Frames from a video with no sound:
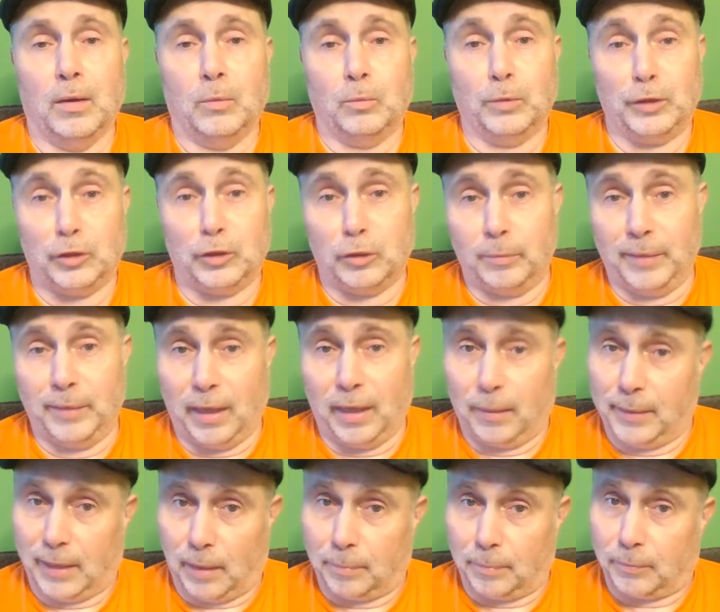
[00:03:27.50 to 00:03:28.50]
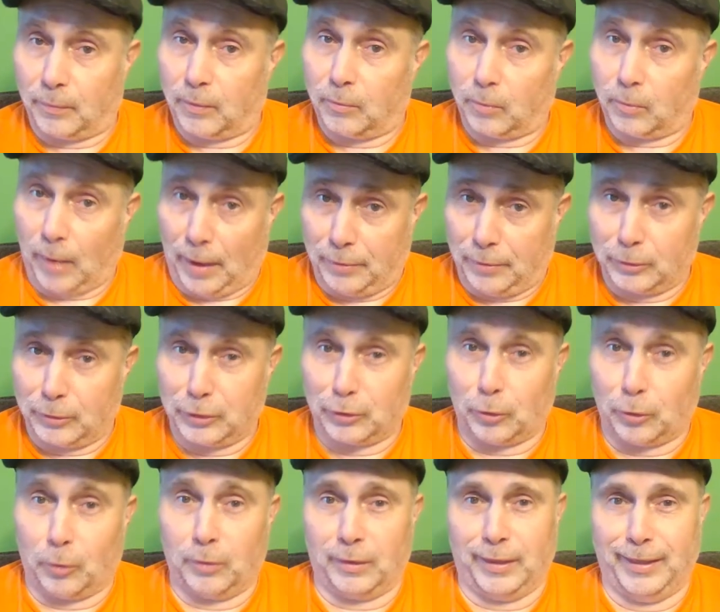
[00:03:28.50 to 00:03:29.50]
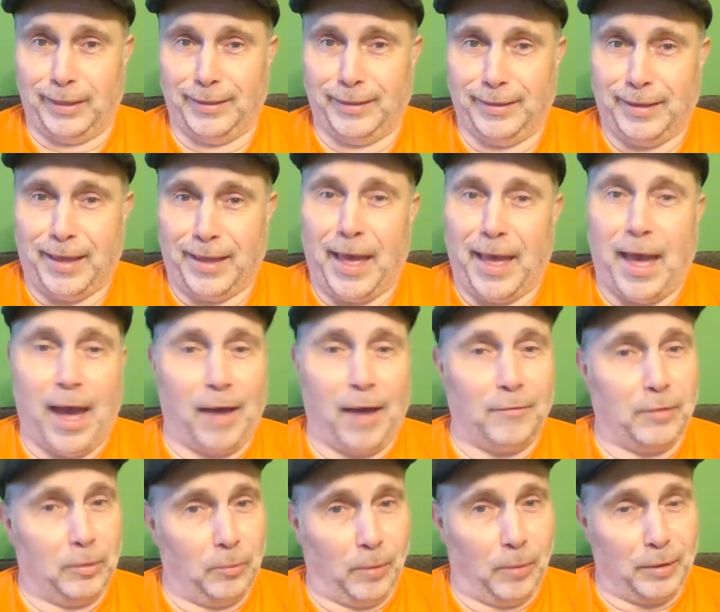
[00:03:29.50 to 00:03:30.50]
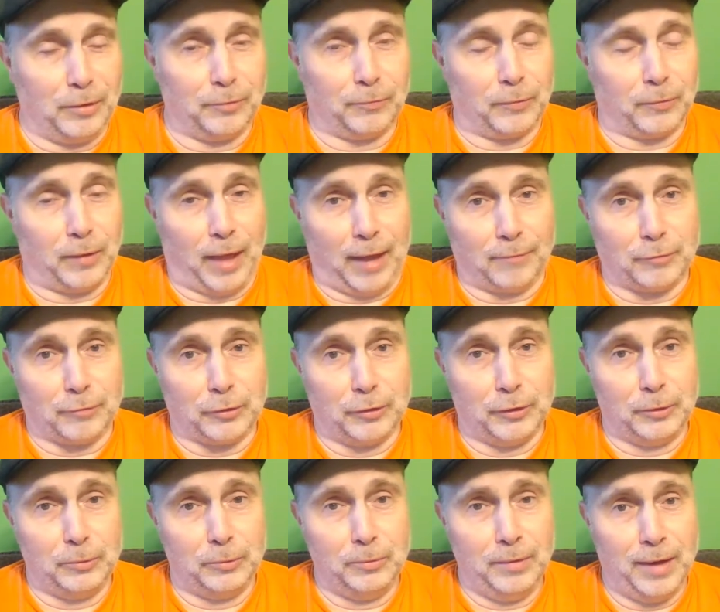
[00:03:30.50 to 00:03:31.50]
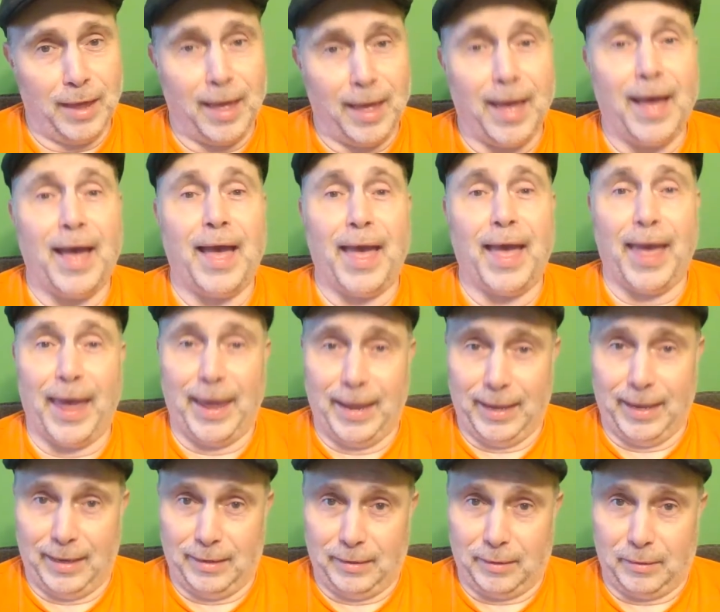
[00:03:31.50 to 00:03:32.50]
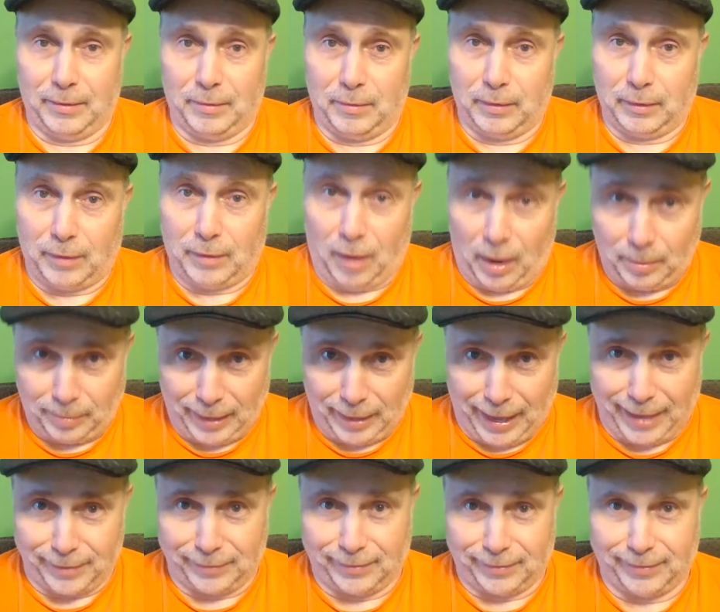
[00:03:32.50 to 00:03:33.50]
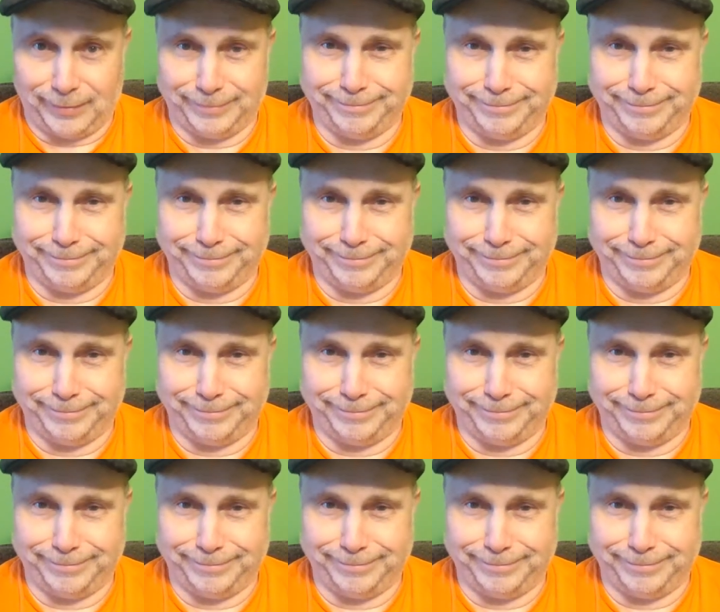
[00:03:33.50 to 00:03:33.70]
which should be coming up rather shortly. Have a wonderful afternoon and God bless.